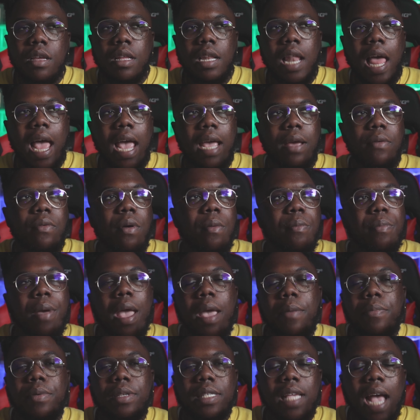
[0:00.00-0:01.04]
Like when
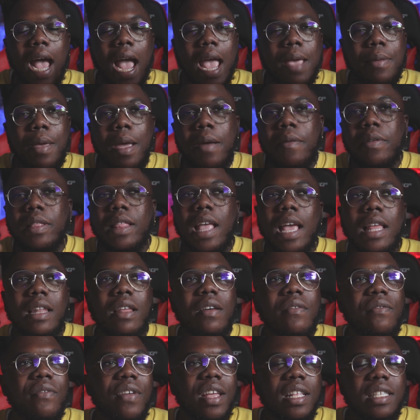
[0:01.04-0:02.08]
Bape was hype, everything
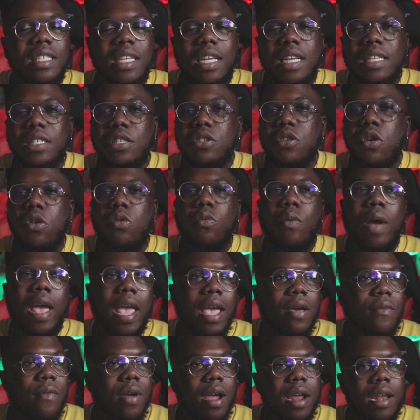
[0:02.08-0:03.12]
looked vintage, you know,
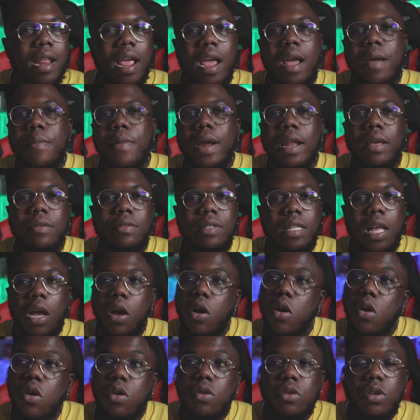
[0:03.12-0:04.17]
Wayne wearing it, everybody was like,
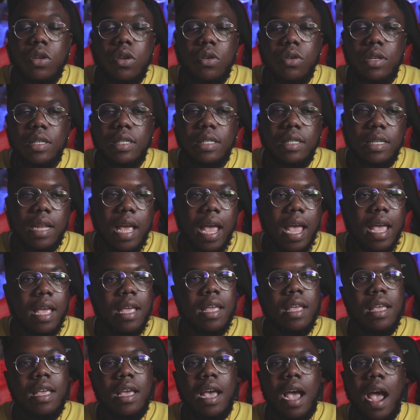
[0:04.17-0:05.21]
oh, you know, this and that
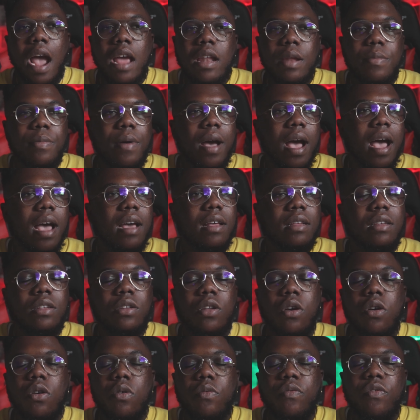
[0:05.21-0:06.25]
hyped about, you
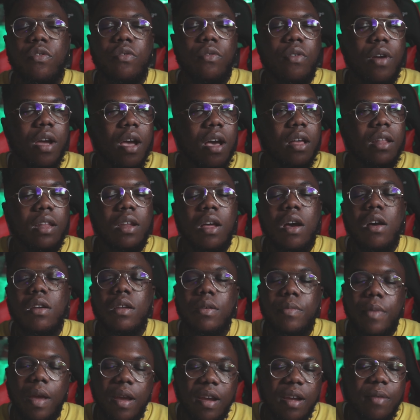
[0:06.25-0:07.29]
know, Pharrell and all
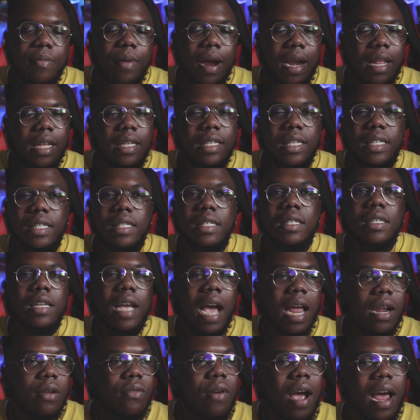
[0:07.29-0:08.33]
them. Everybody just
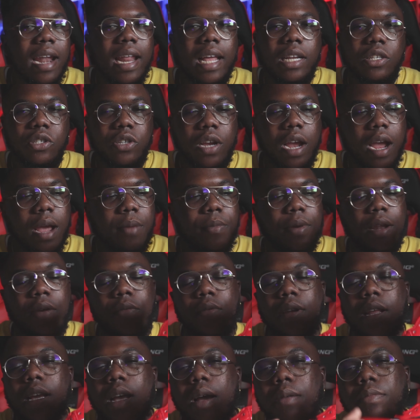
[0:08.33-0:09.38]
kind of ride that train, but then
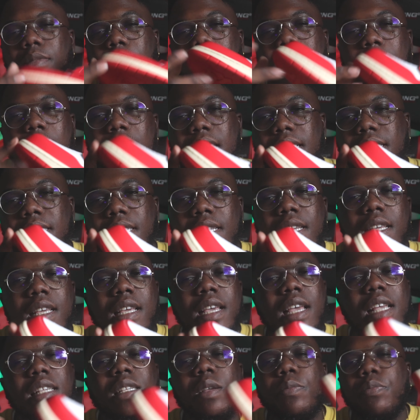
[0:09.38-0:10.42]
when it comes to this,
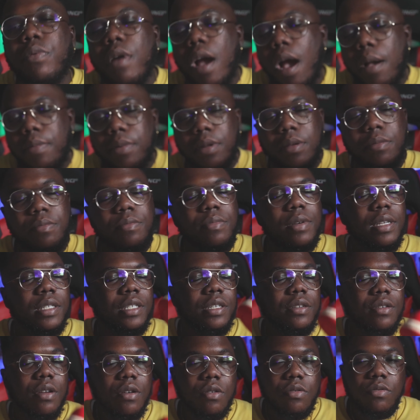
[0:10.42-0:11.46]
it's a problem. But
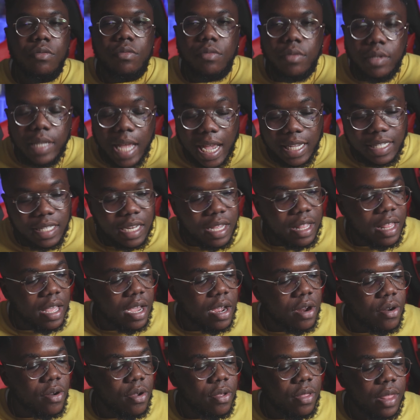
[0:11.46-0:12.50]
you know, that's neither
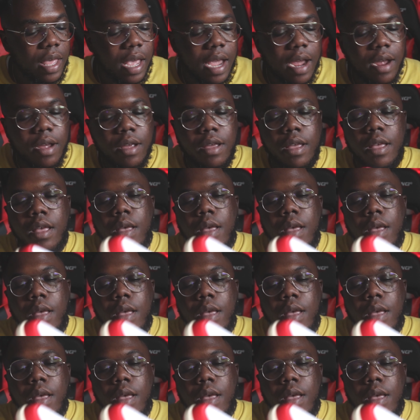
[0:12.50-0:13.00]
here nor there.